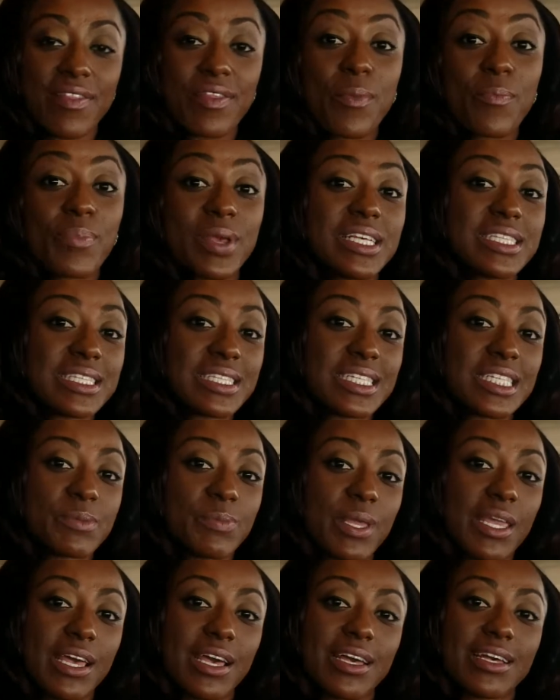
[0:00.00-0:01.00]
And the business
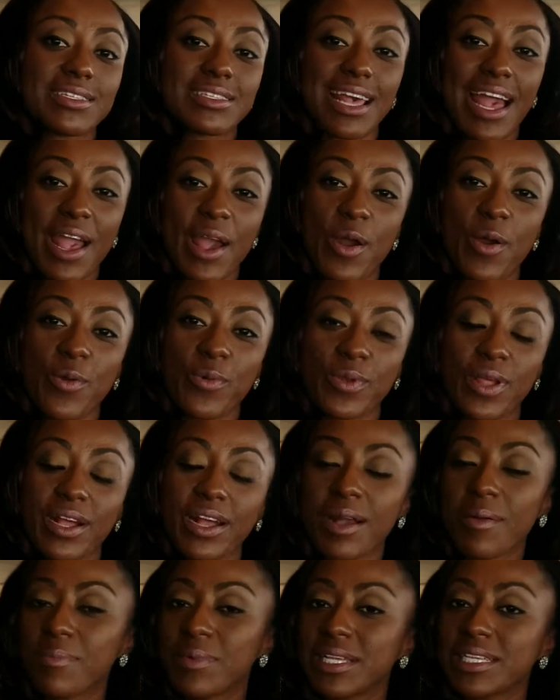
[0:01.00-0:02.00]
because I own a
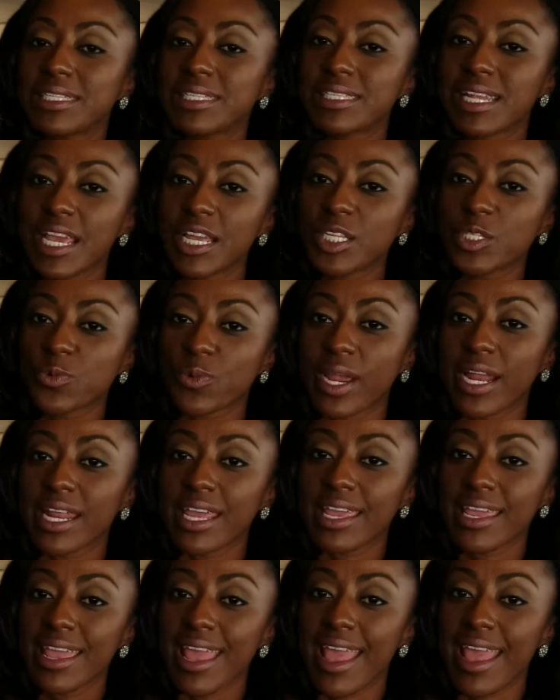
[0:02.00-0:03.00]
company, Stage
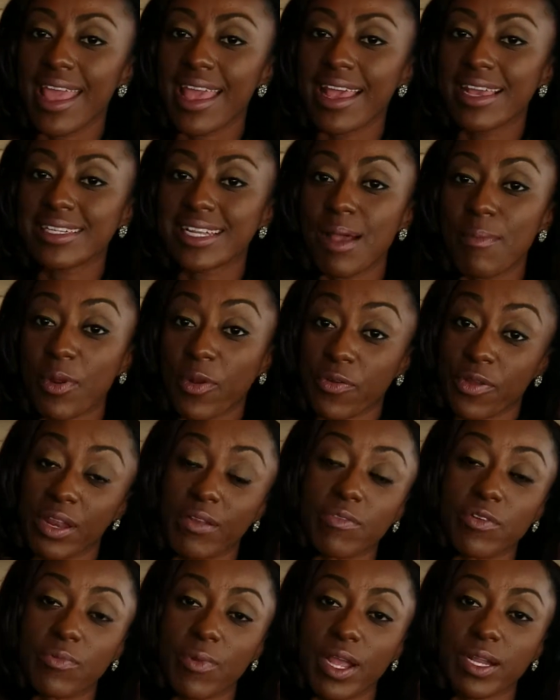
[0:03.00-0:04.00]
Ready, and I'm a
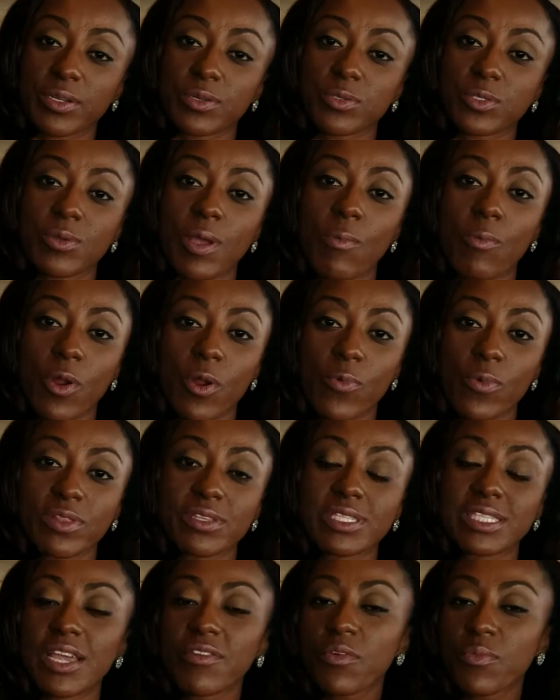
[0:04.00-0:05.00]
creative director. So I work with
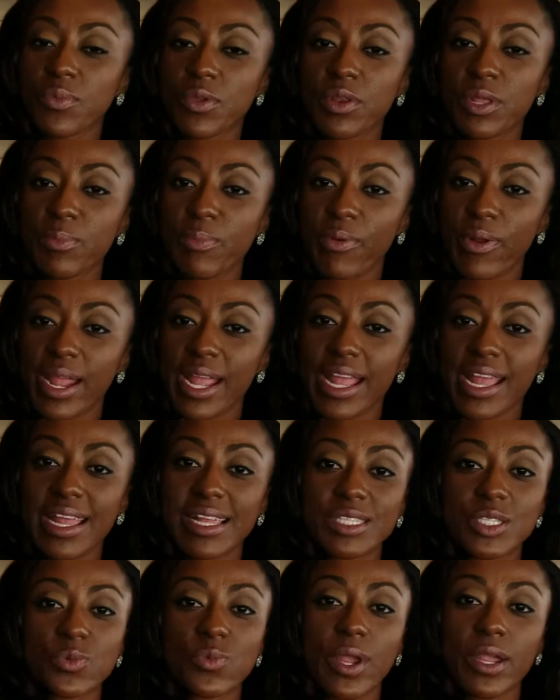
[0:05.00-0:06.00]
several beauty
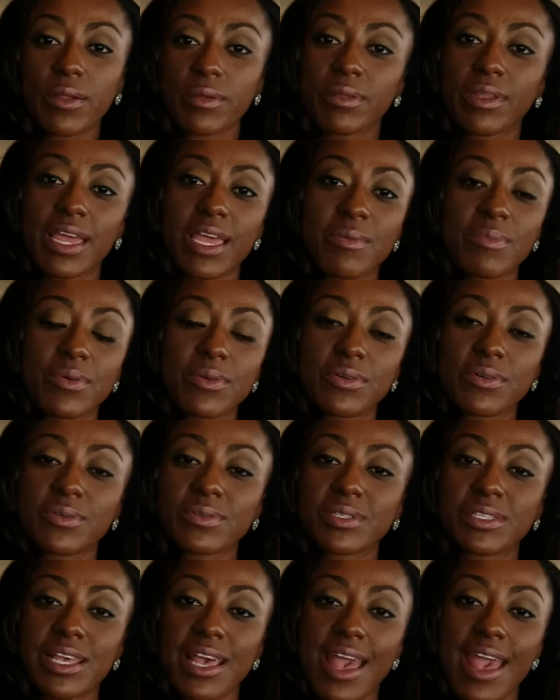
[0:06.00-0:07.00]
brands, record
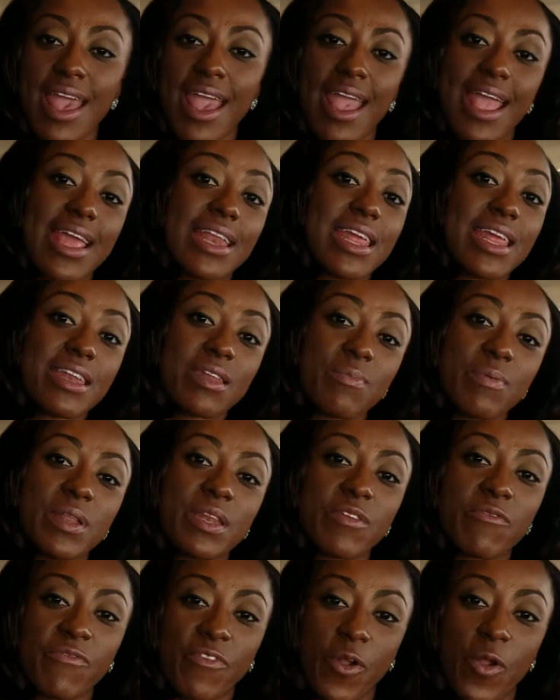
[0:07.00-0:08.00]
labels, and
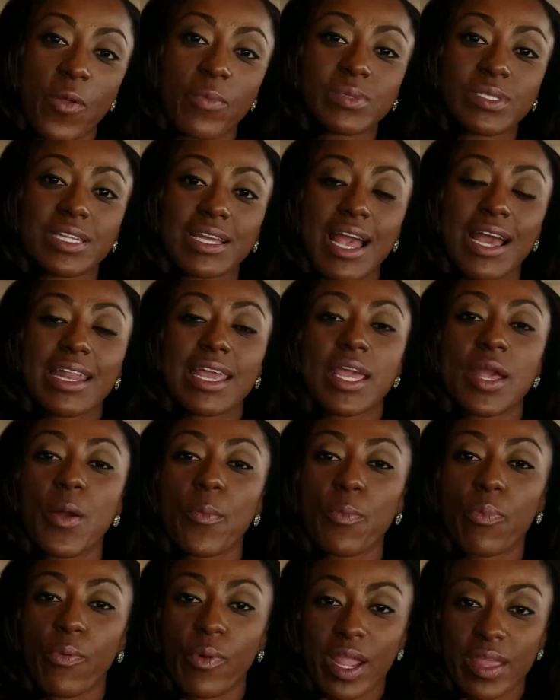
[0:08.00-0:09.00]
independent firms to kind of
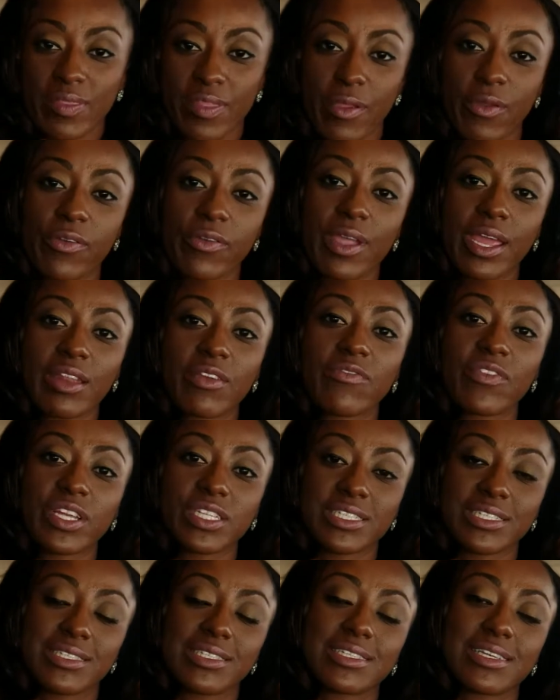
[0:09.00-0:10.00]
help bring their creative
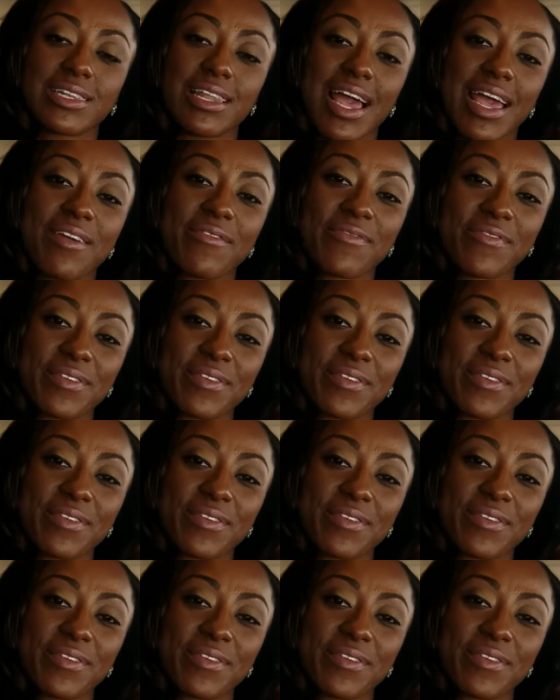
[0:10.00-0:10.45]
visions to life.